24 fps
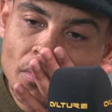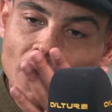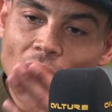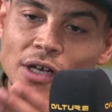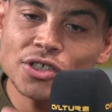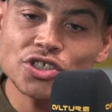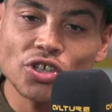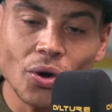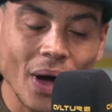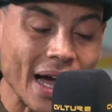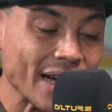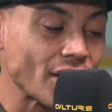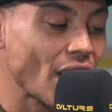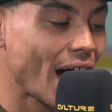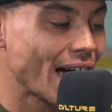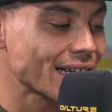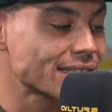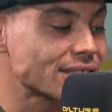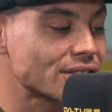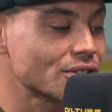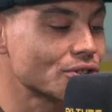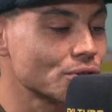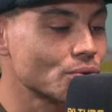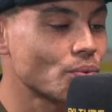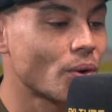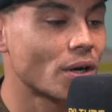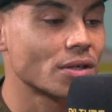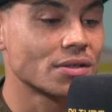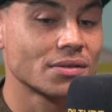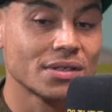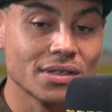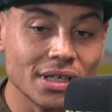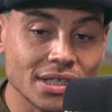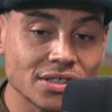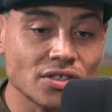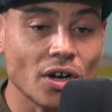So I got asked to do
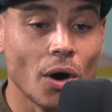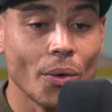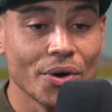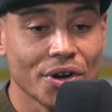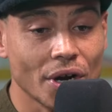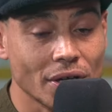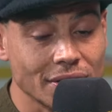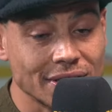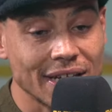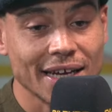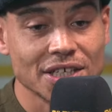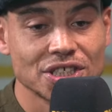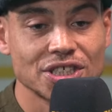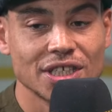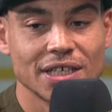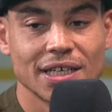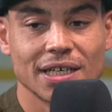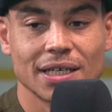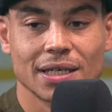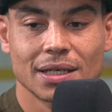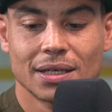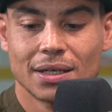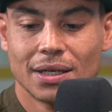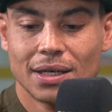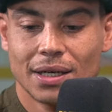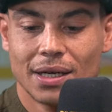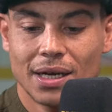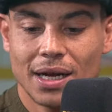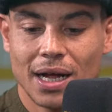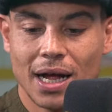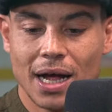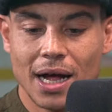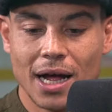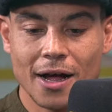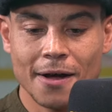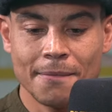one. It's going on next year.
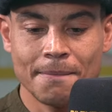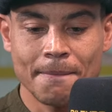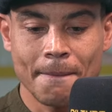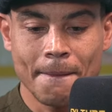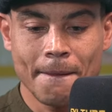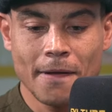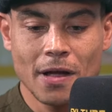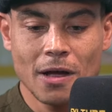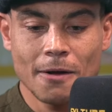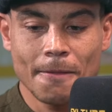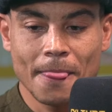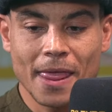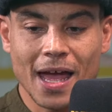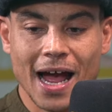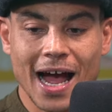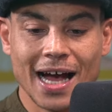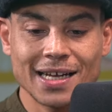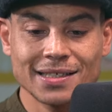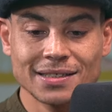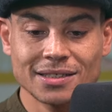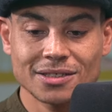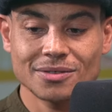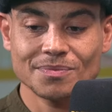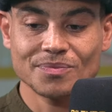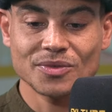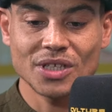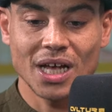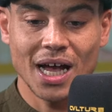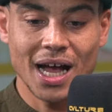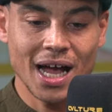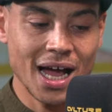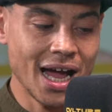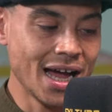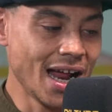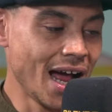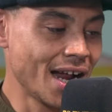And
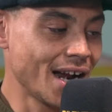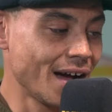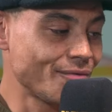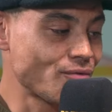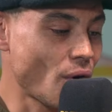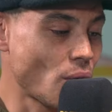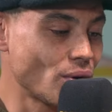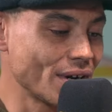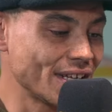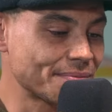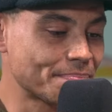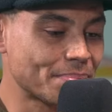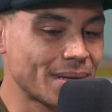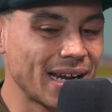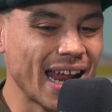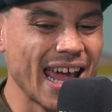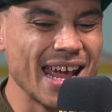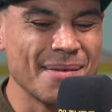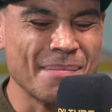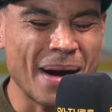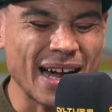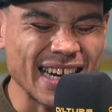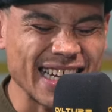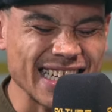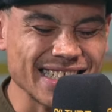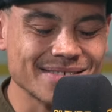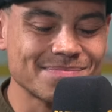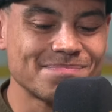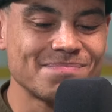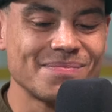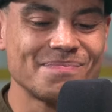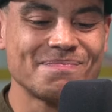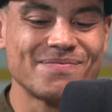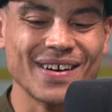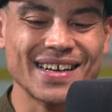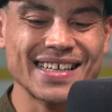I wrote this play, man. It's
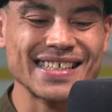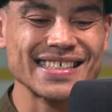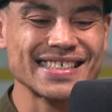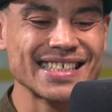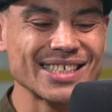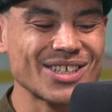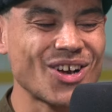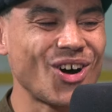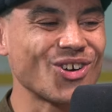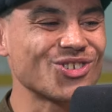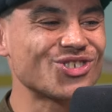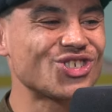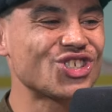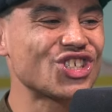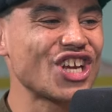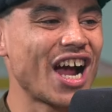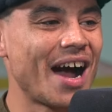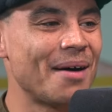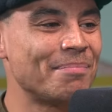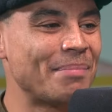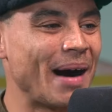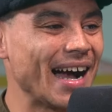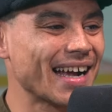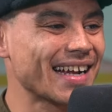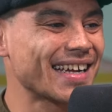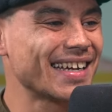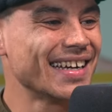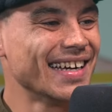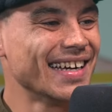called Chatback.